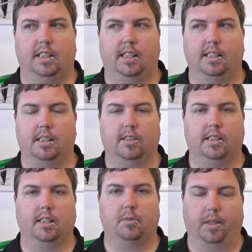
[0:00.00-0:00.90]
As long as
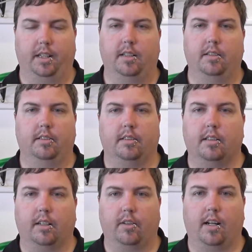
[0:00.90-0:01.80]
it's within
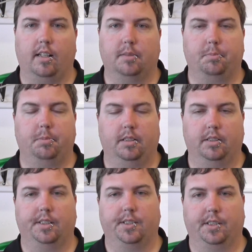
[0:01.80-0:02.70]
the grasp
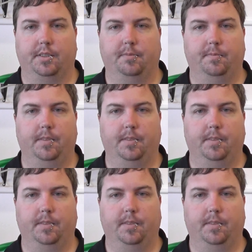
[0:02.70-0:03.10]
or the